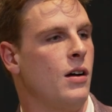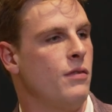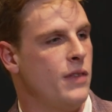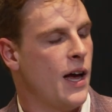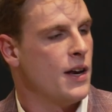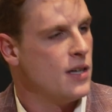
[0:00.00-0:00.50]

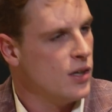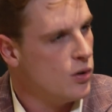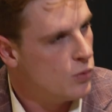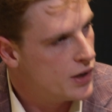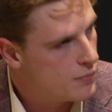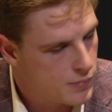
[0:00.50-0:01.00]
of that deal?
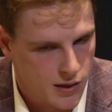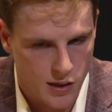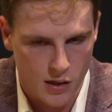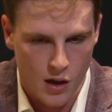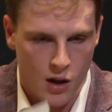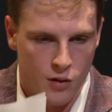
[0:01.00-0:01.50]
Would it
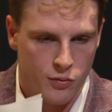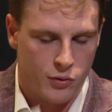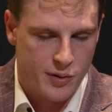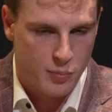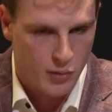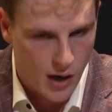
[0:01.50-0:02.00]
be
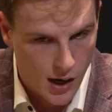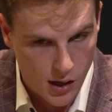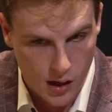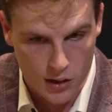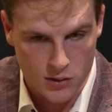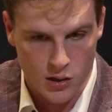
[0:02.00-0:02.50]
free
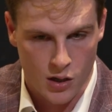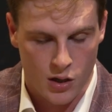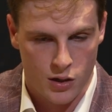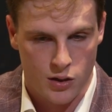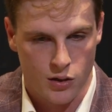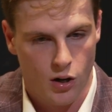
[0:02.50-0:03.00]
product?
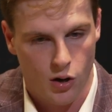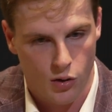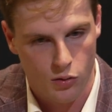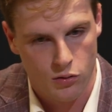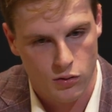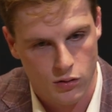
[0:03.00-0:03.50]
You
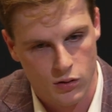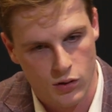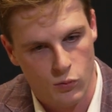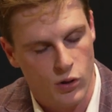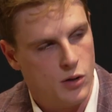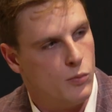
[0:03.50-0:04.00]
know,
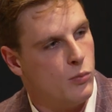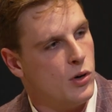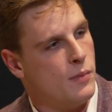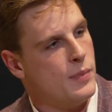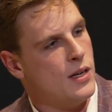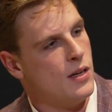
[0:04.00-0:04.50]
would
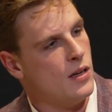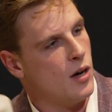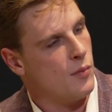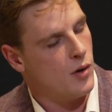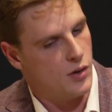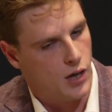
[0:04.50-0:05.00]
it be
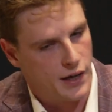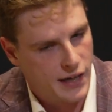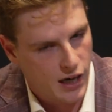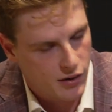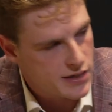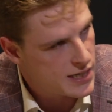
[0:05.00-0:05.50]
a
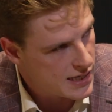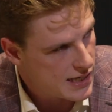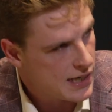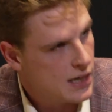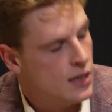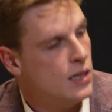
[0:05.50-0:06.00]

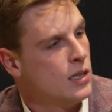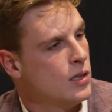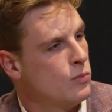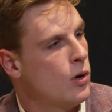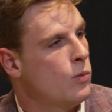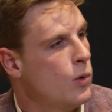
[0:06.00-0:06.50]
guarantee?
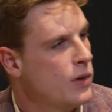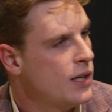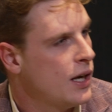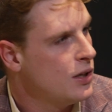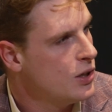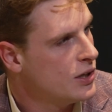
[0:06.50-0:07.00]
What would
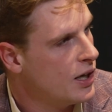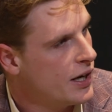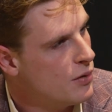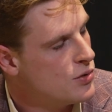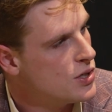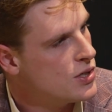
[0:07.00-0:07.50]
that look like?
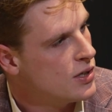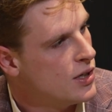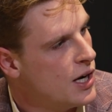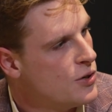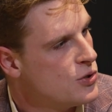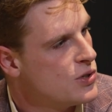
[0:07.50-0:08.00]
I'm just
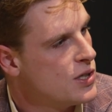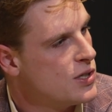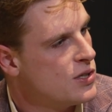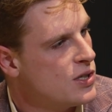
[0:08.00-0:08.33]
interested to